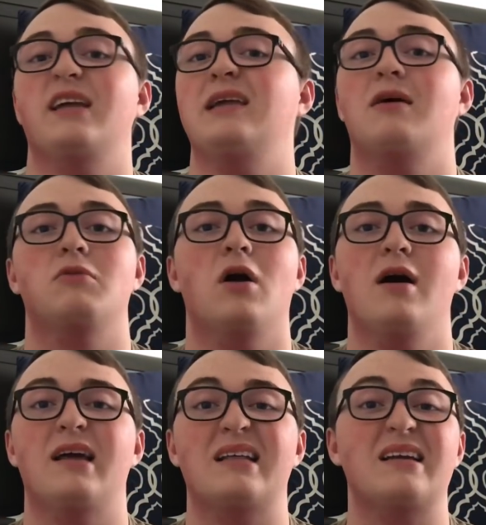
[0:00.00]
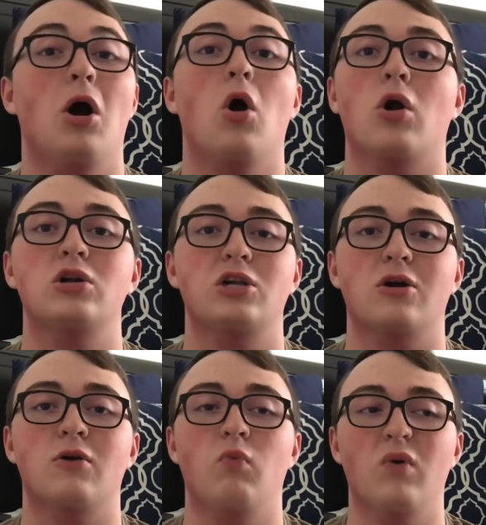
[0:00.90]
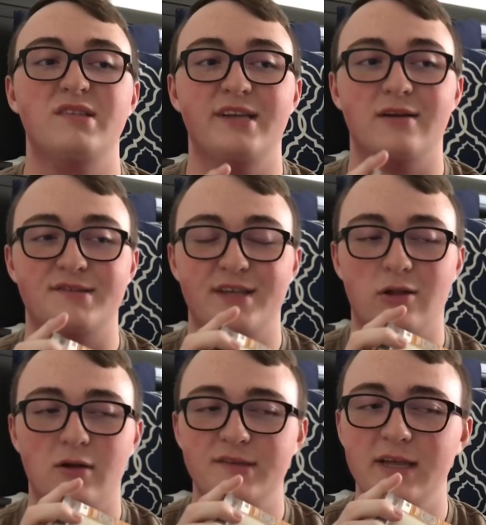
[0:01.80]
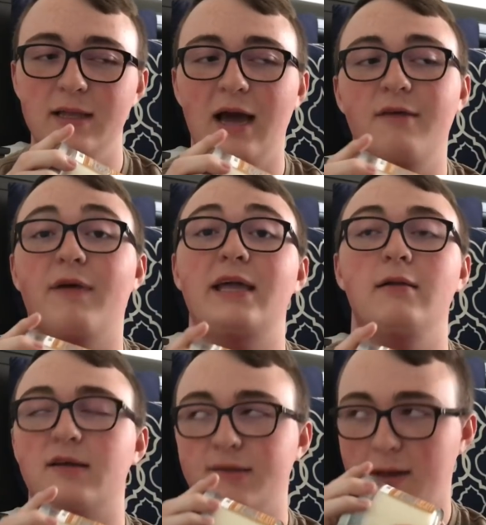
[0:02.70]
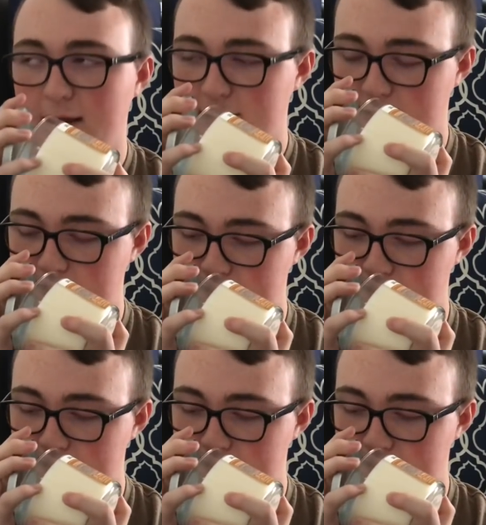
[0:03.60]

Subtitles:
You know, not harsh or woodsy or citrusy, kind of like you'd expect.